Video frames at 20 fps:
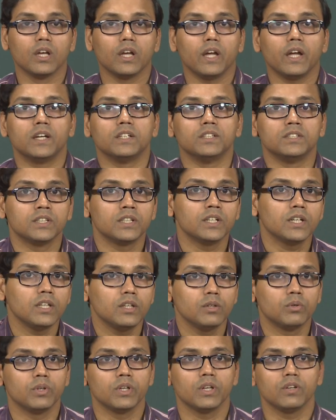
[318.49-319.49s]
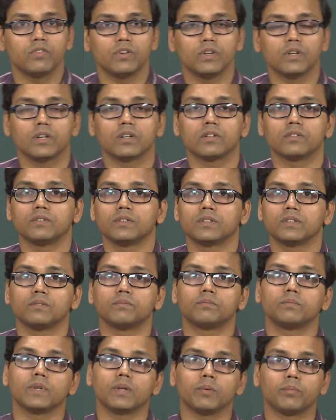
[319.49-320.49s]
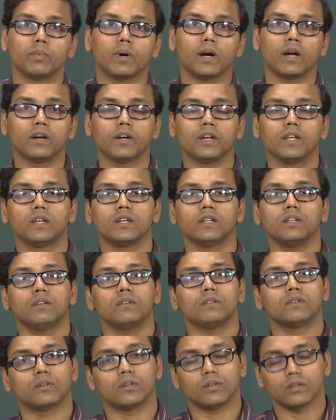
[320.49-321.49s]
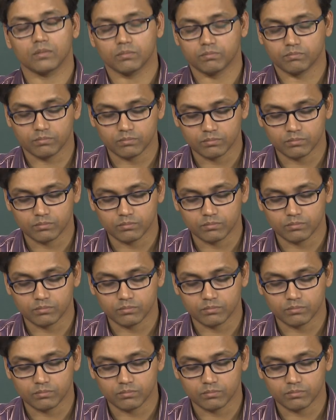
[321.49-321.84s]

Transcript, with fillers: And generally whenever uh, a particle or